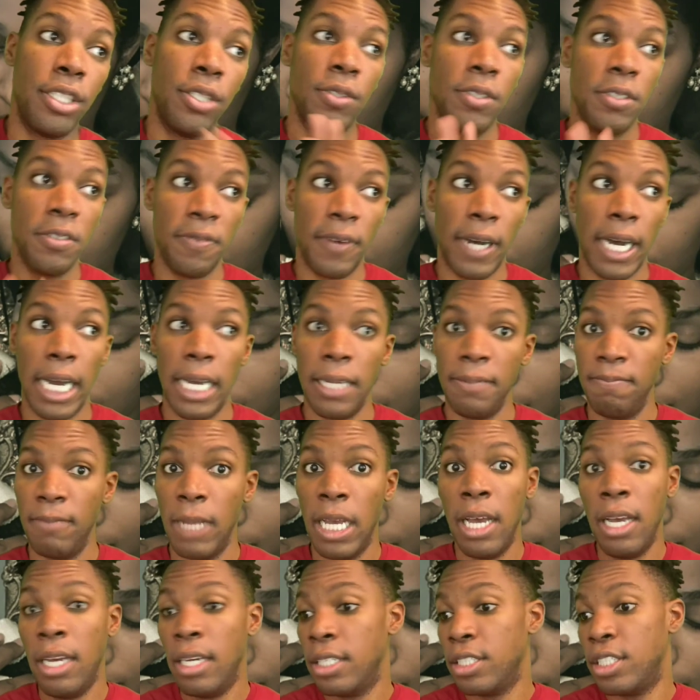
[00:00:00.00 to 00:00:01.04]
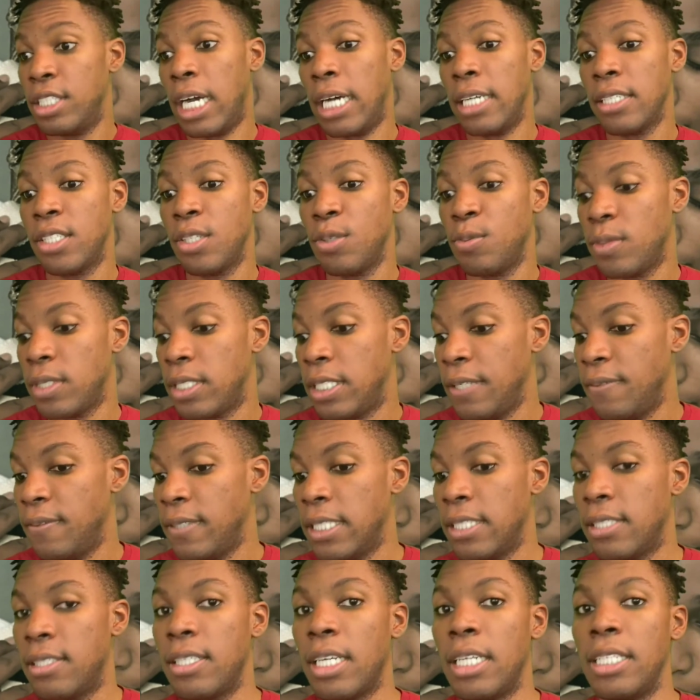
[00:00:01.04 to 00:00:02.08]
was fine. Joseline was even
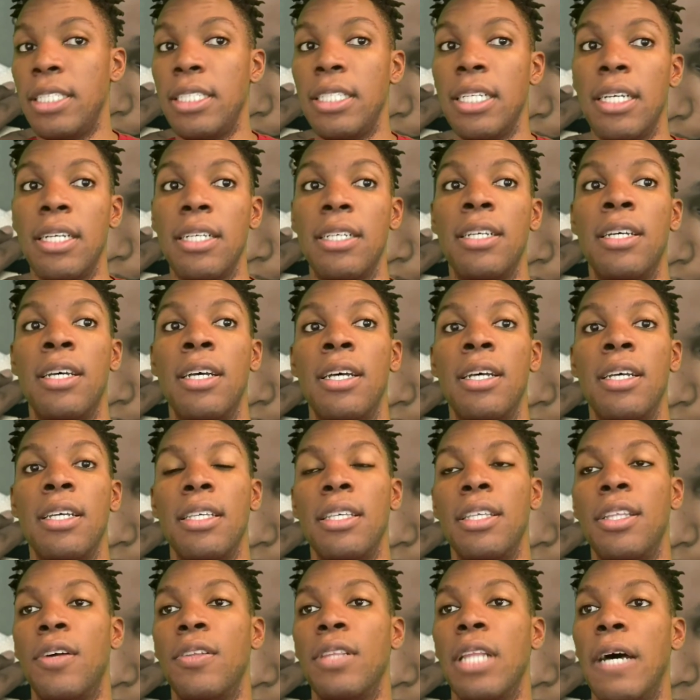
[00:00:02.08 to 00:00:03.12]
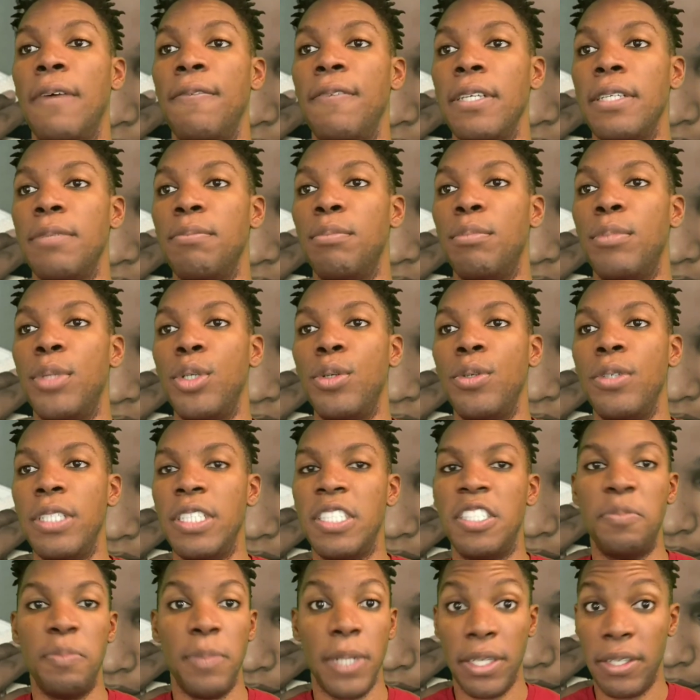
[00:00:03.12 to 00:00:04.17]
in such a, you know, loving mood and
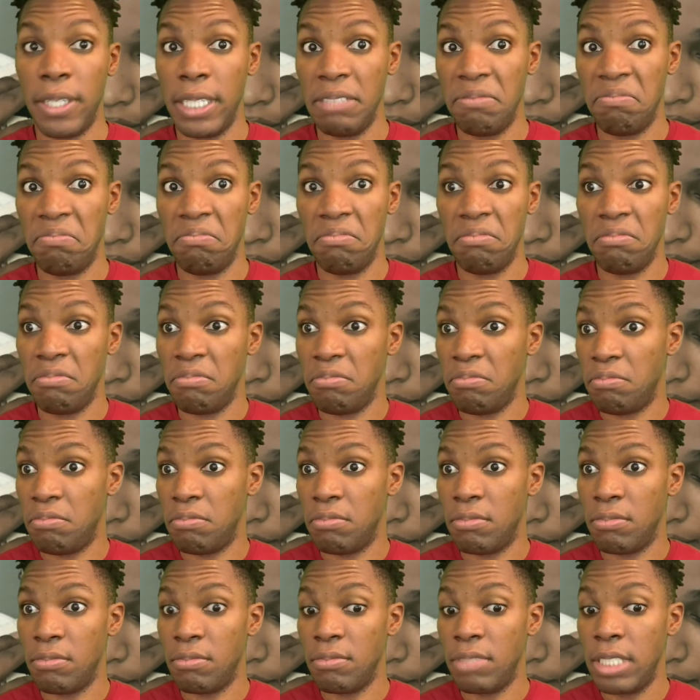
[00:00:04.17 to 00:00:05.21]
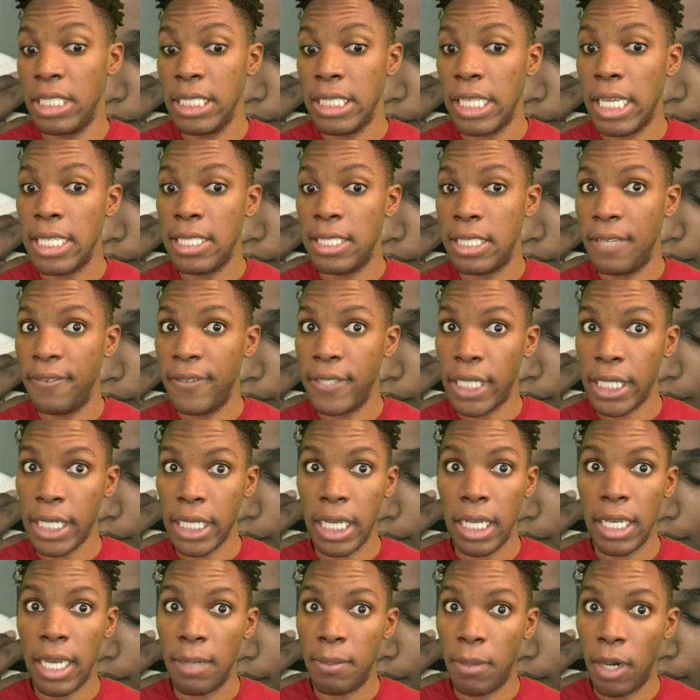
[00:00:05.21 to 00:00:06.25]
spirit. She said Stevie J
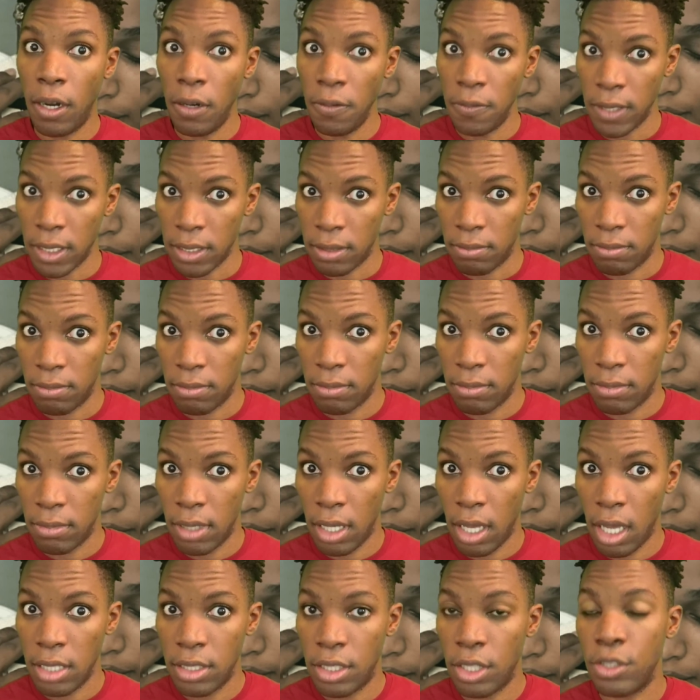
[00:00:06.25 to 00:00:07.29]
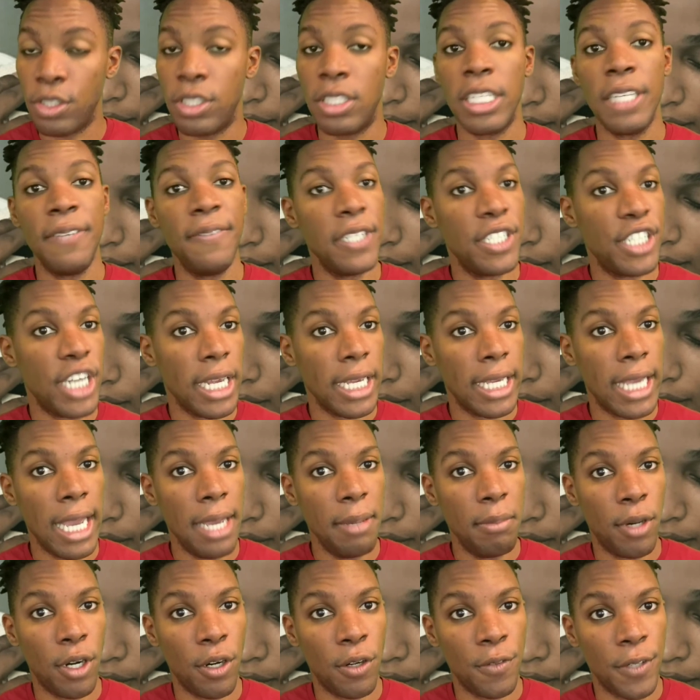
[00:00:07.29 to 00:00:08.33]
can come over. So Stevie J
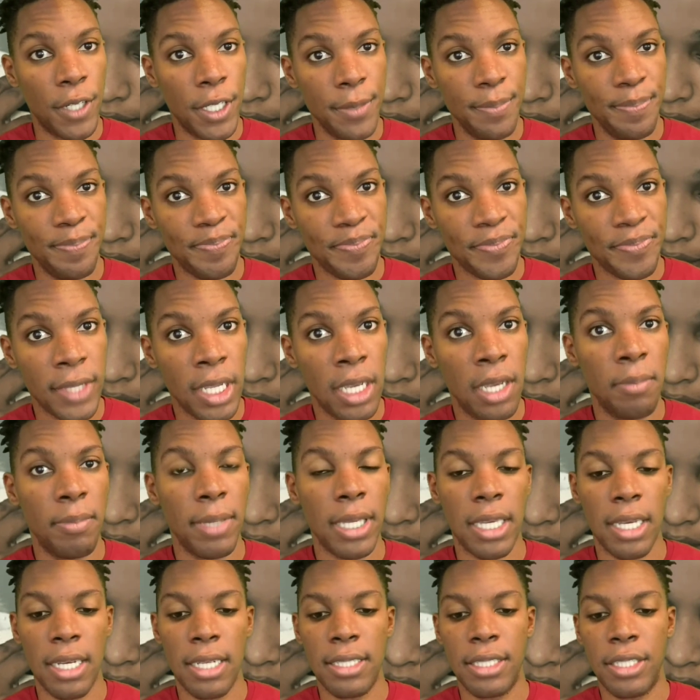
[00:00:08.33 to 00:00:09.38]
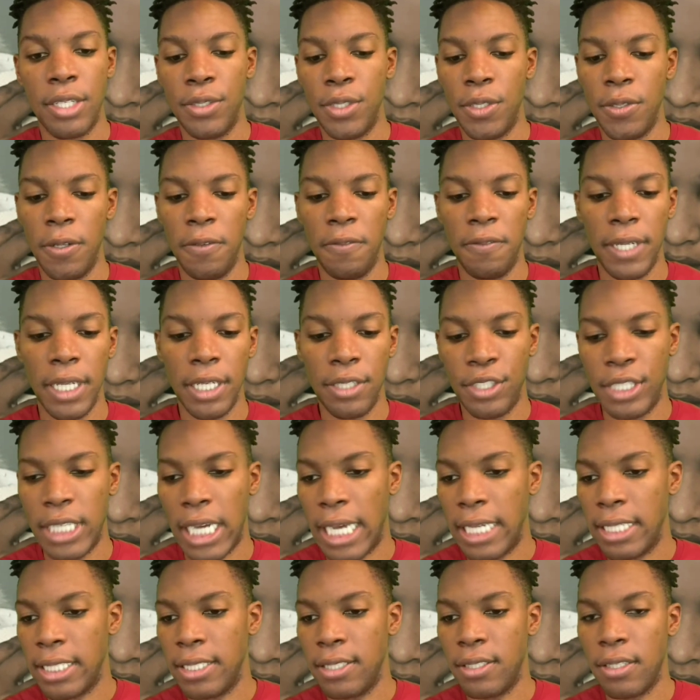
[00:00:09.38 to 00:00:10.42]
came over because they were doing video
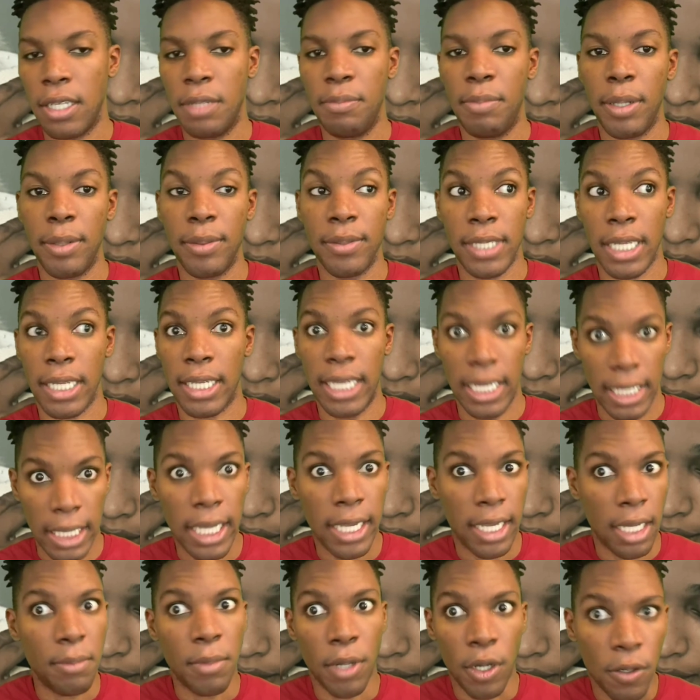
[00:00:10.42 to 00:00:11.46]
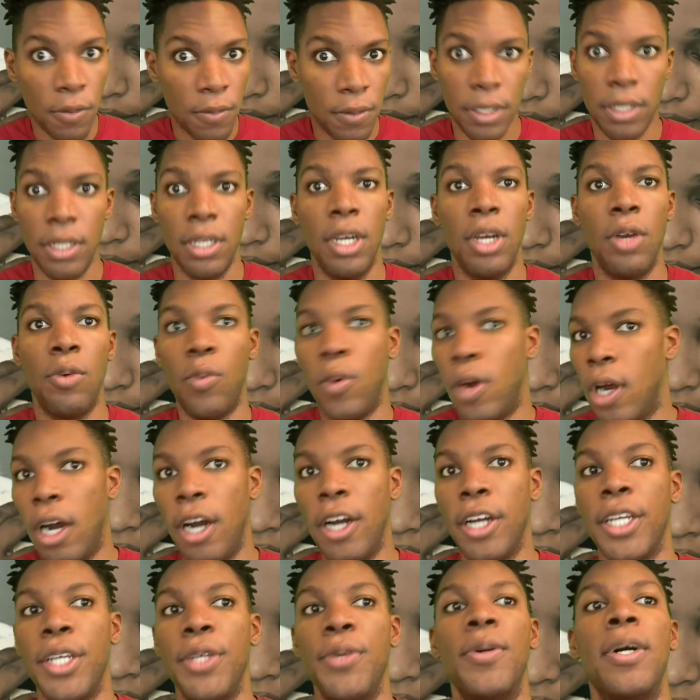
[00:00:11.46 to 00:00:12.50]
chat. He saw the baby was like, can I come over? Where
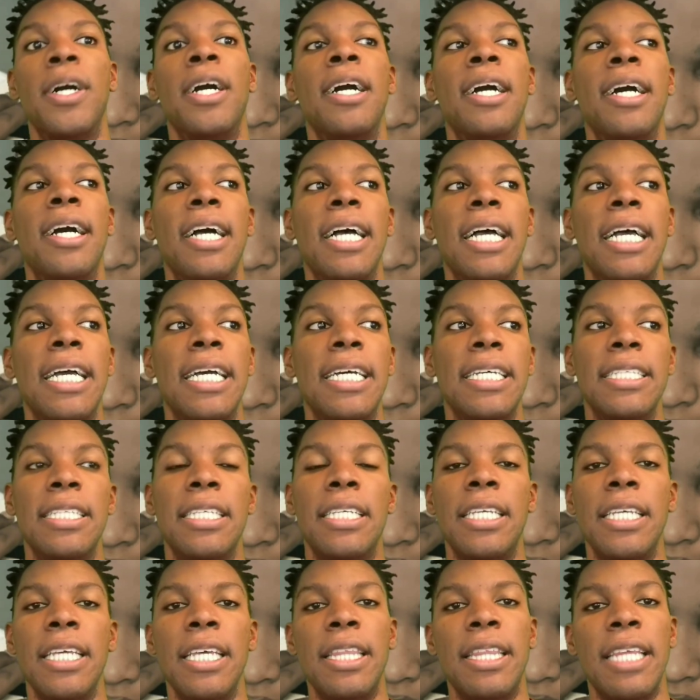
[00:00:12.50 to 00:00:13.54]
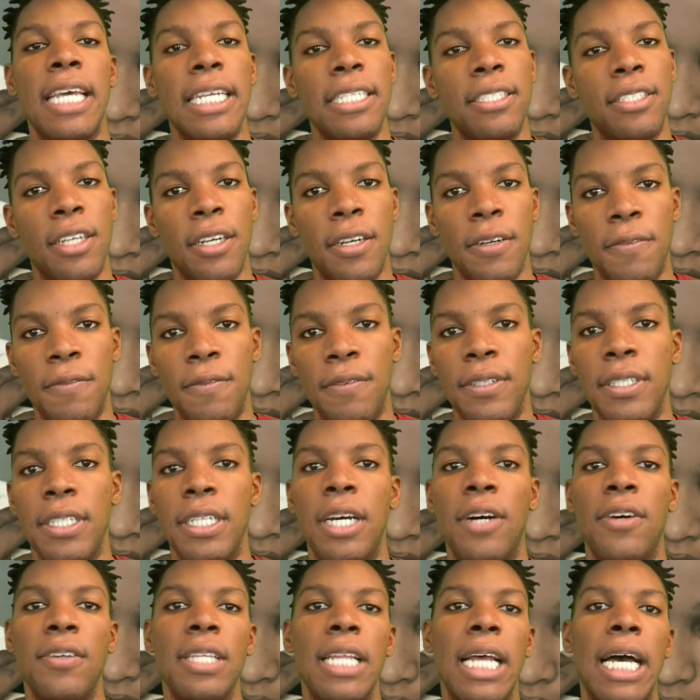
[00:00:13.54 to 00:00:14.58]
are you? And he thanked her for, you
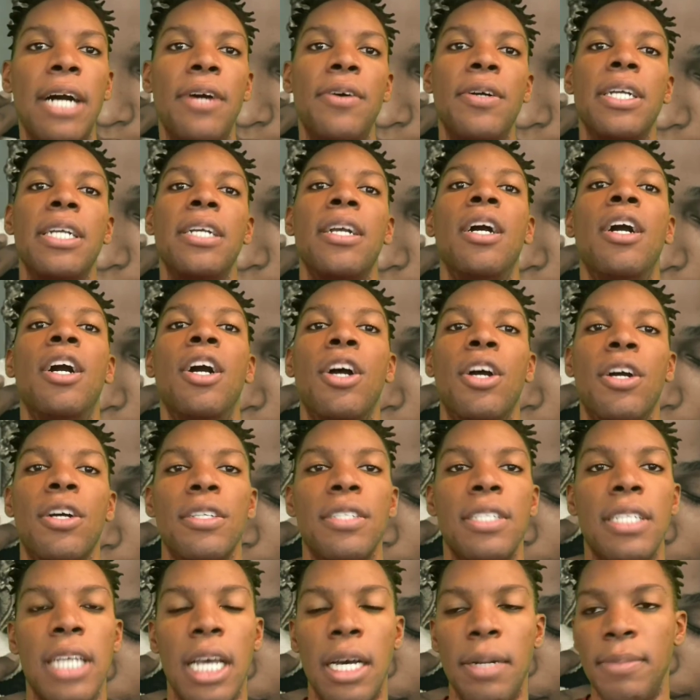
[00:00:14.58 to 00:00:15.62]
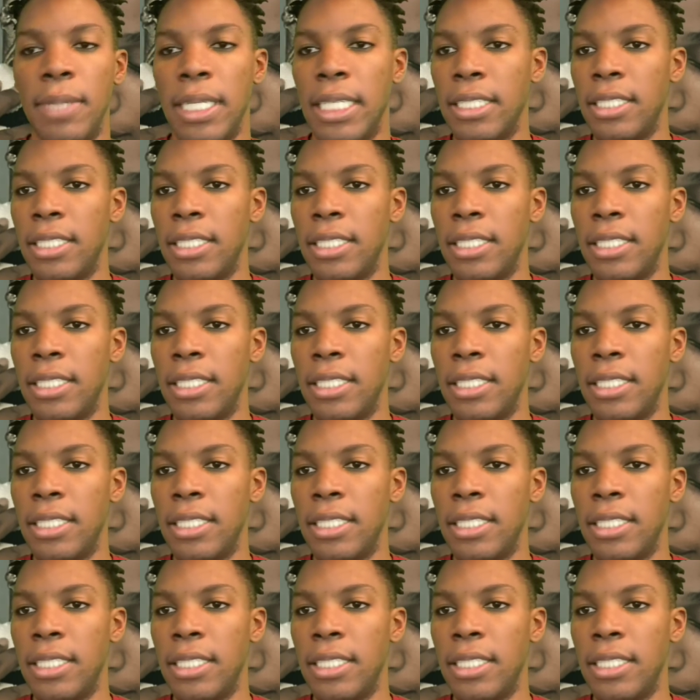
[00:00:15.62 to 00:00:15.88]
know, allowing her to come in.